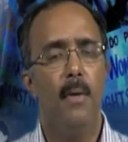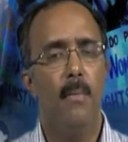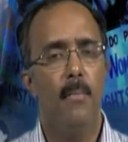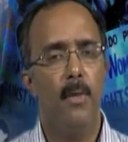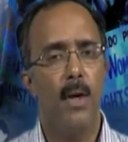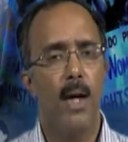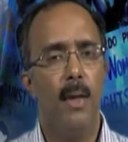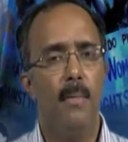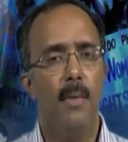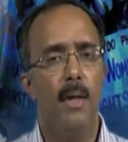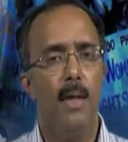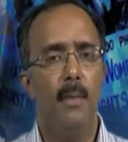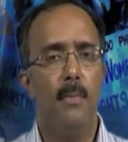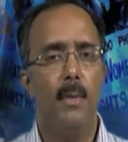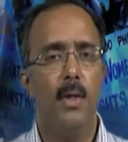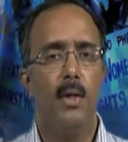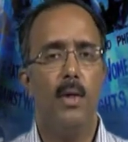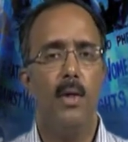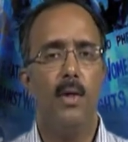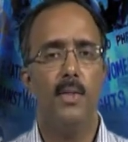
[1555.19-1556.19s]
primarily
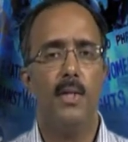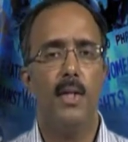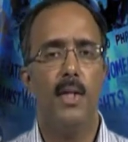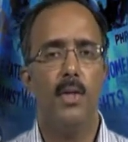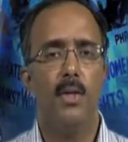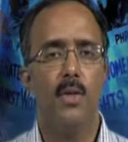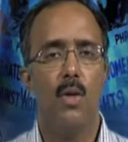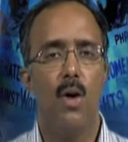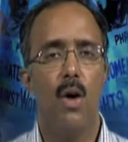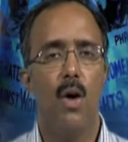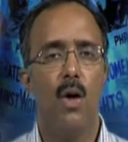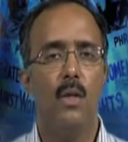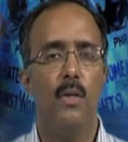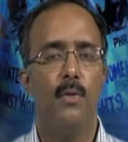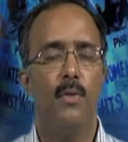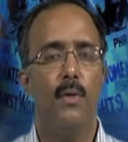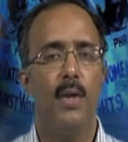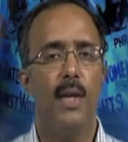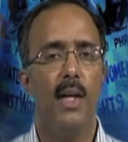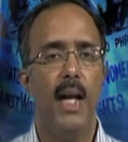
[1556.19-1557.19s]
because it calls
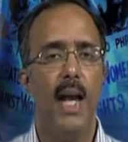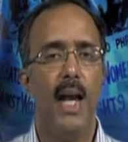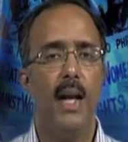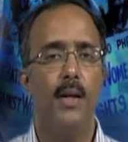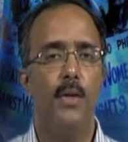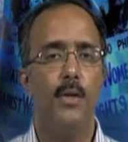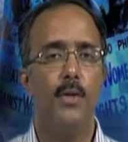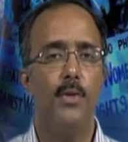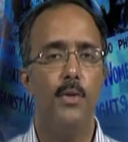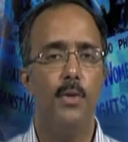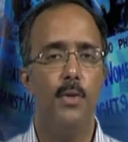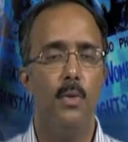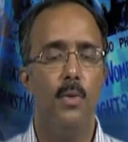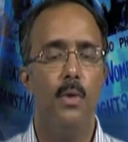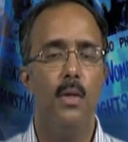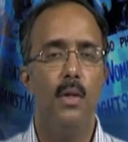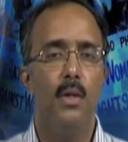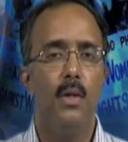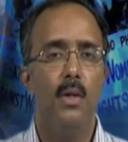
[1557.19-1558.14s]
for an end to